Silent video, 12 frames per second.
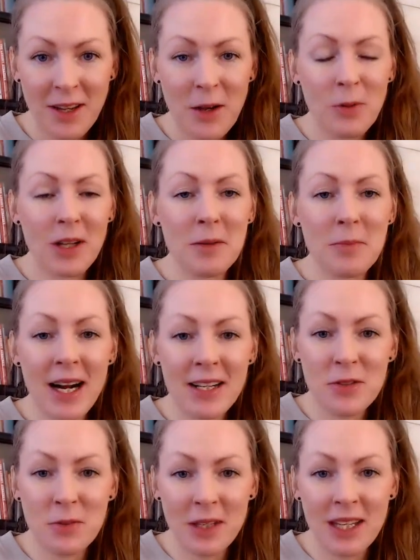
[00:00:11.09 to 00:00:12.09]
Welcome back
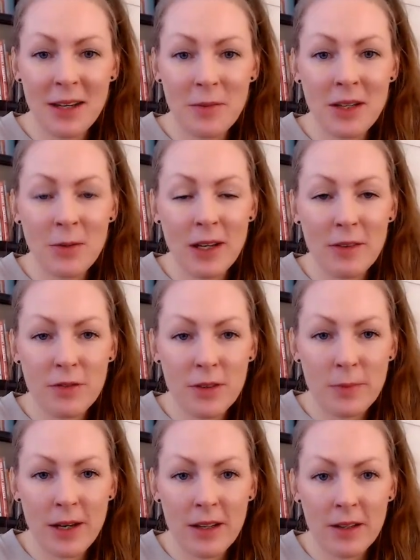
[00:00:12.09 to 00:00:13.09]
to me. I've been away for
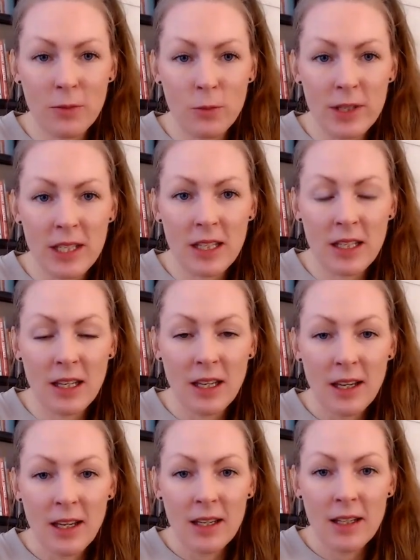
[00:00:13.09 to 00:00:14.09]
about a week,
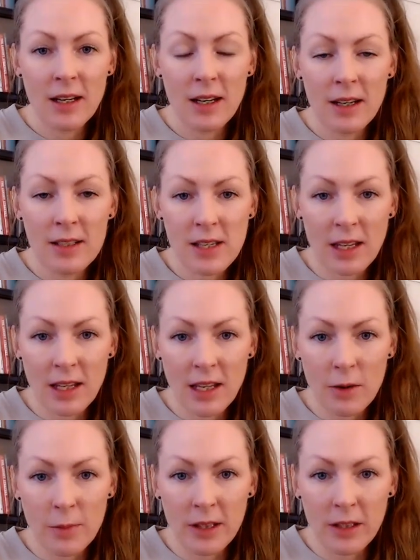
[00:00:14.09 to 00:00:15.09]
taking care
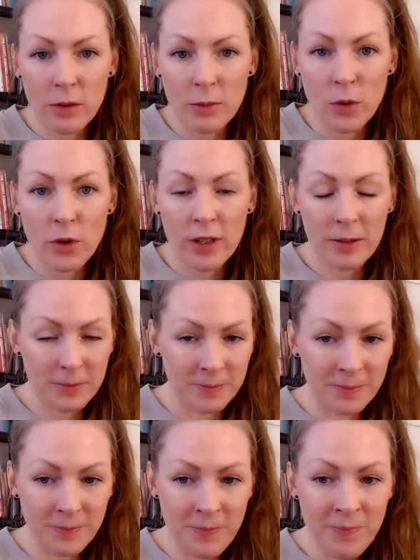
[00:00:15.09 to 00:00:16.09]
of my little boy.
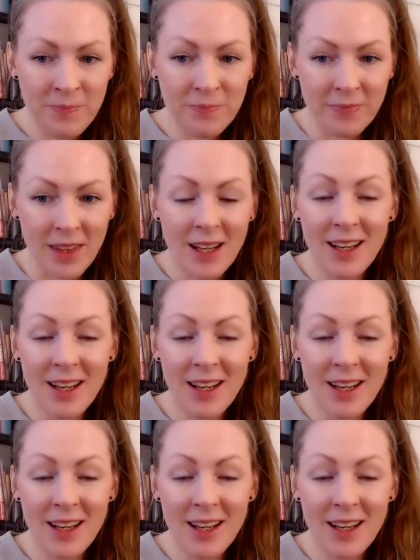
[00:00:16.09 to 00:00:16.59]
And